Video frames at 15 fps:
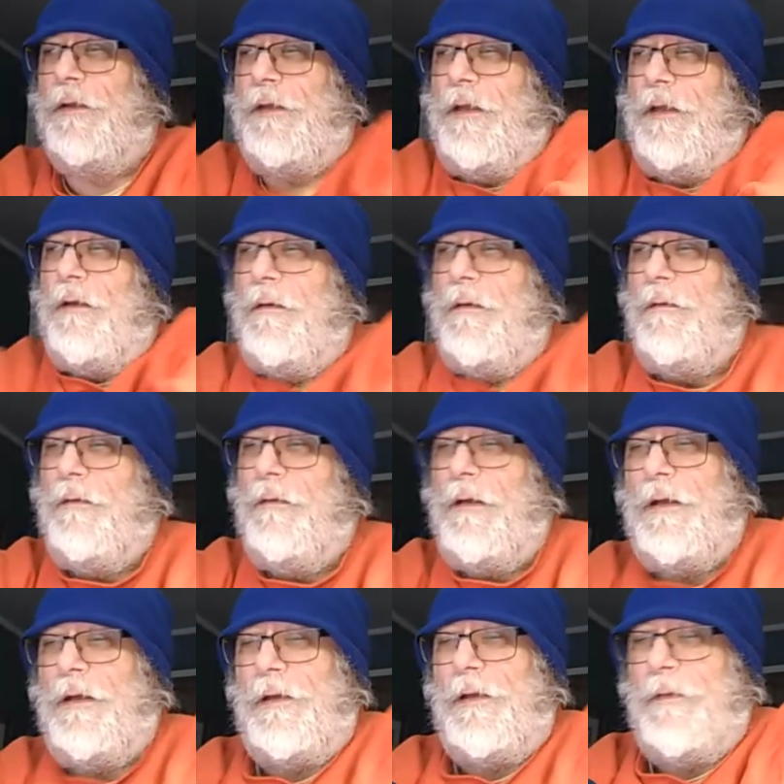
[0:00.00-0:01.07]
deal.
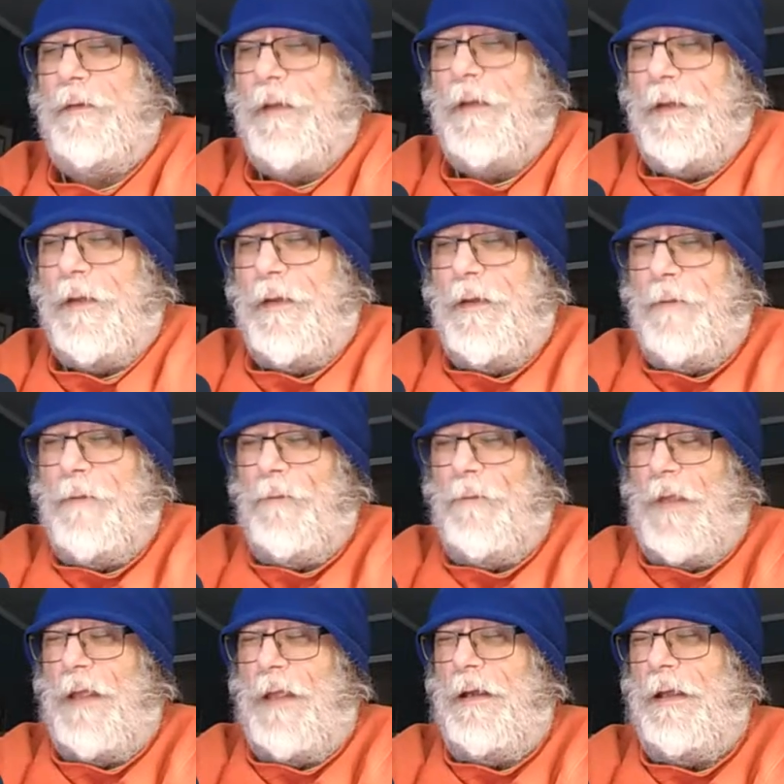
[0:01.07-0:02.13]
Uh,
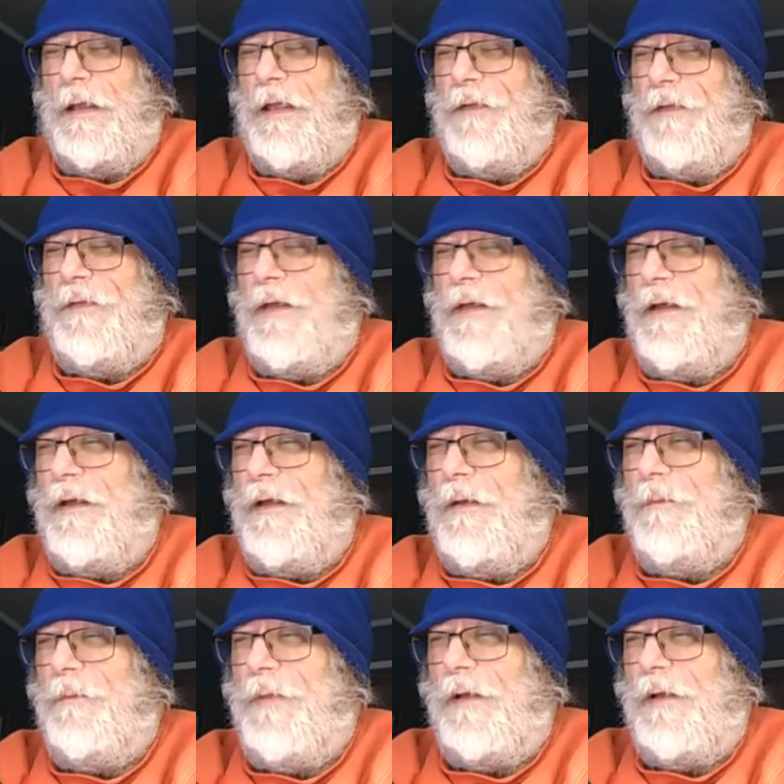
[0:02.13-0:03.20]
and I guess uh,
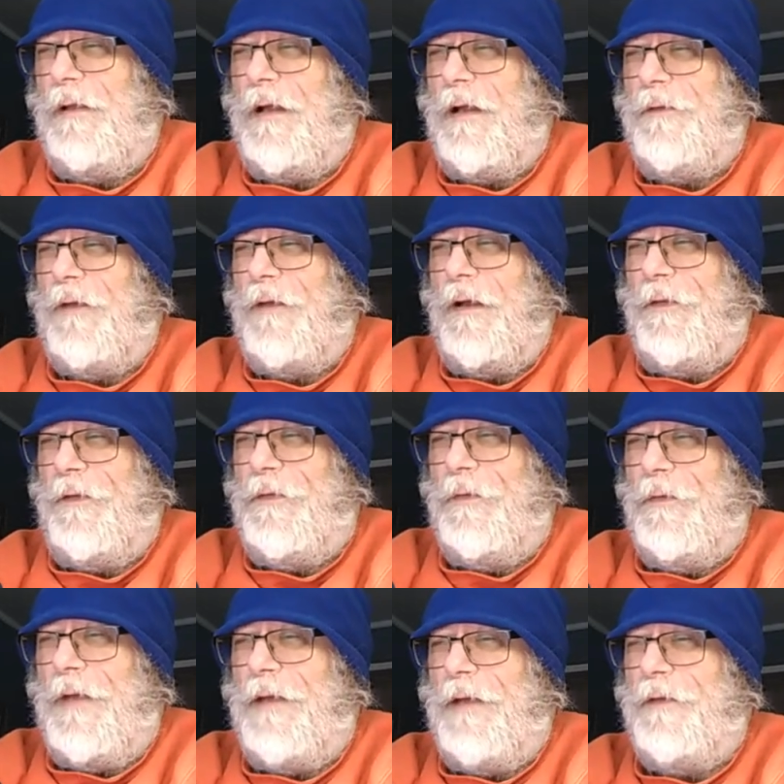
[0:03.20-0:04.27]
Big Lots also
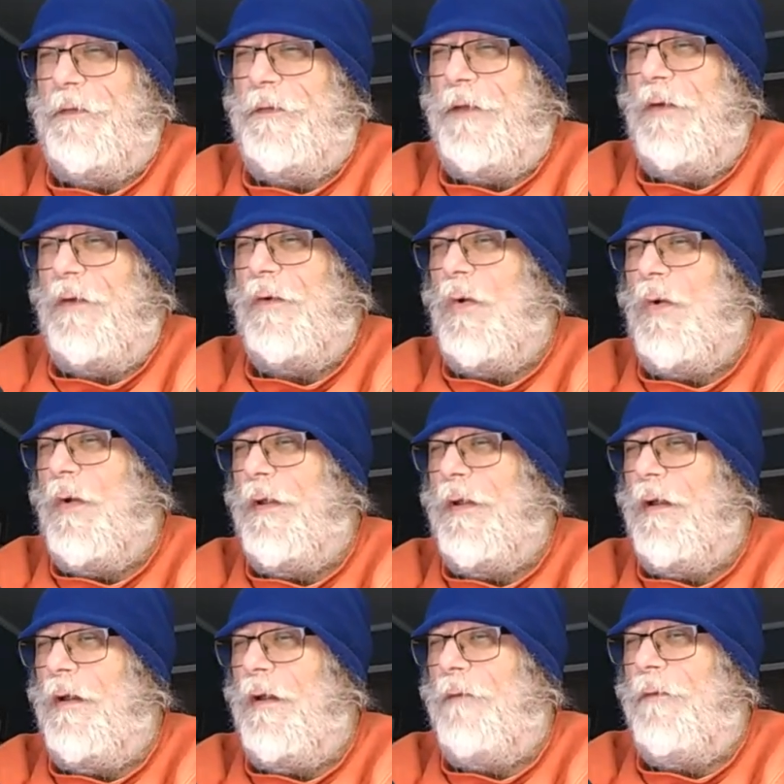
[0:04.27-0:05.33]
had a sale going
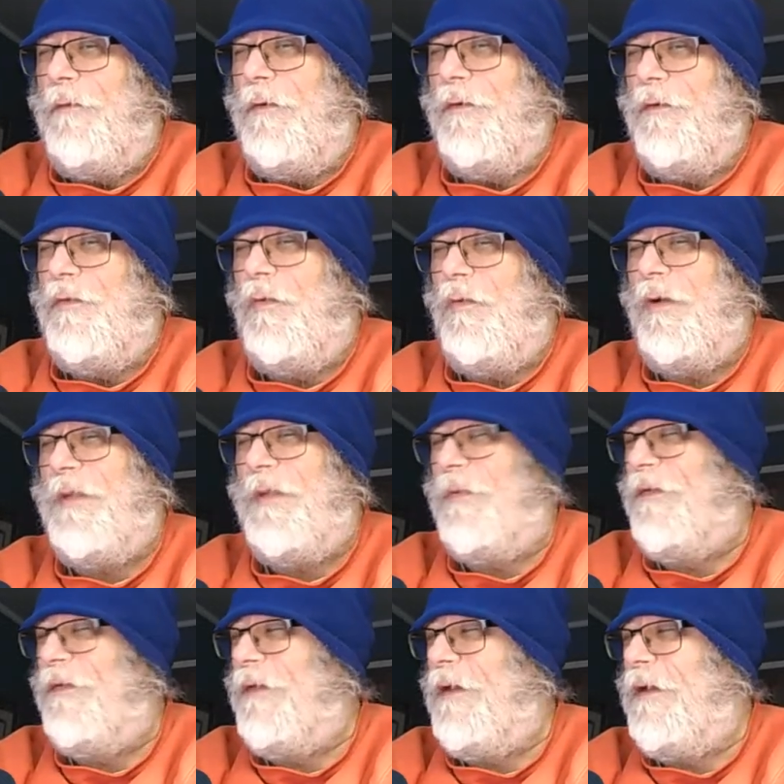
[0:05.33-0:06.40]
on for twenty
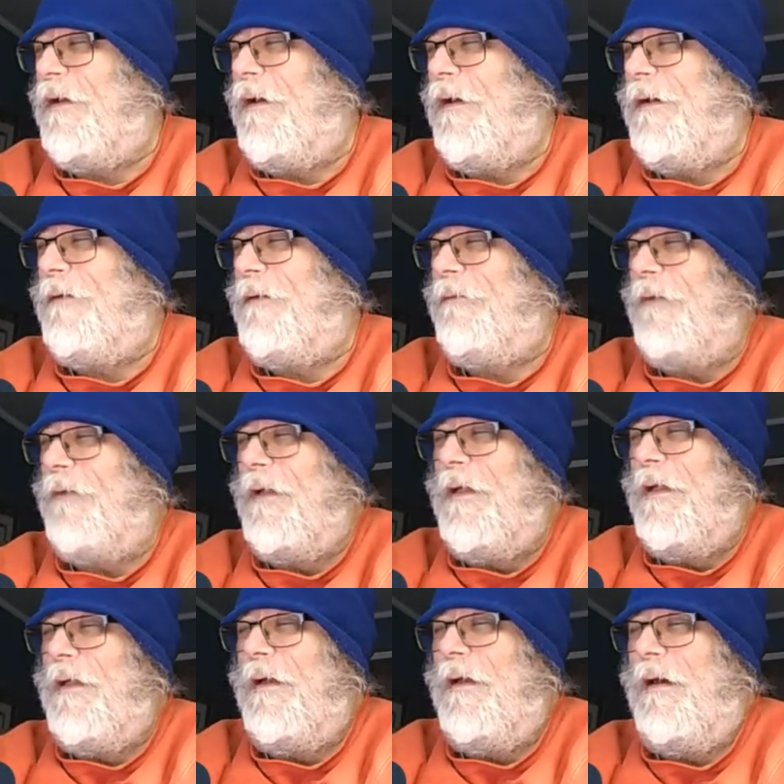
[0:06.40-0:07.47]
percent off
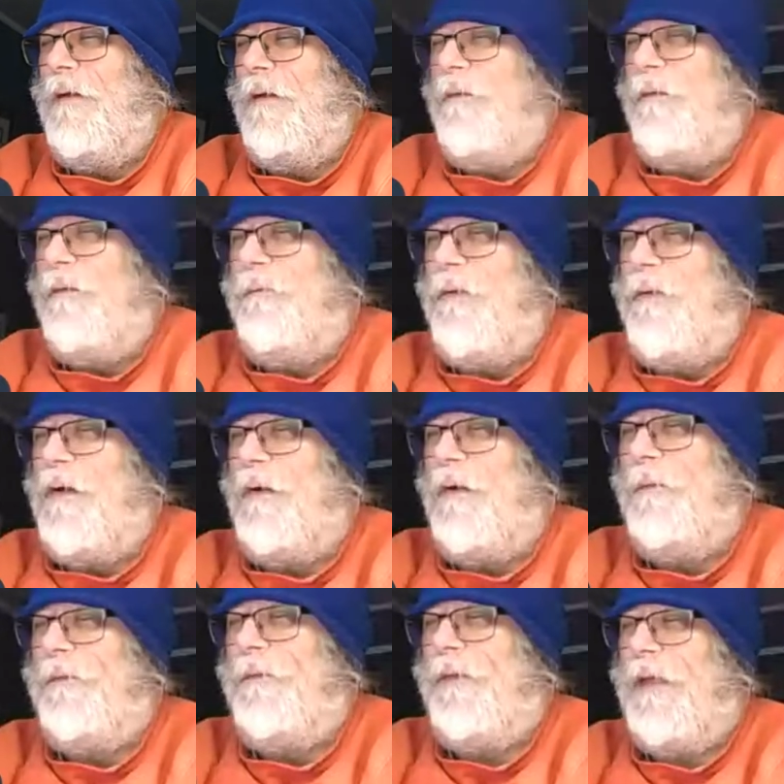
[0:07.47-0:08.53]
of their
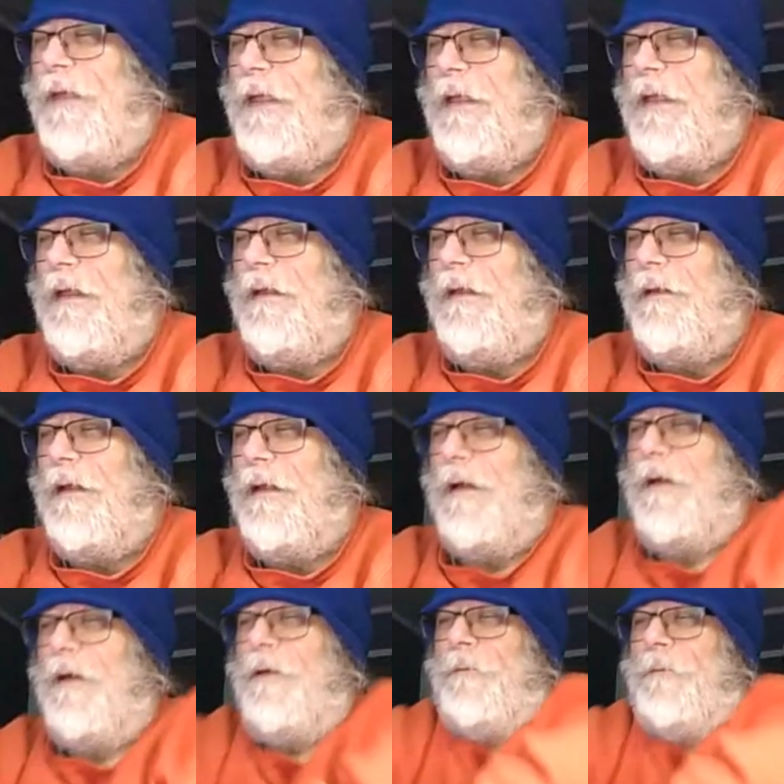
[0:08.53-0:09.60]
films. And
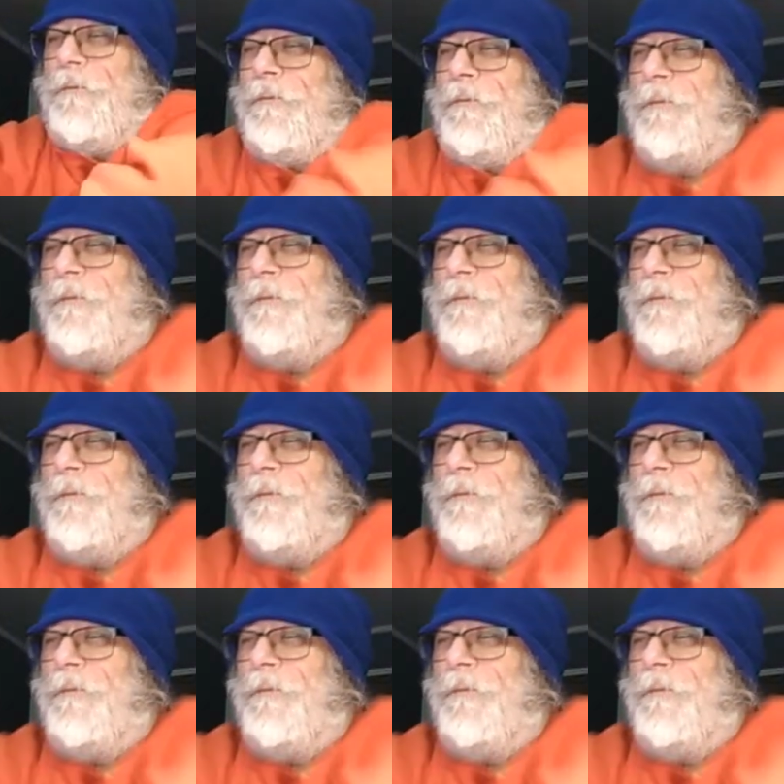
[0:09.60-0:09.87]
um,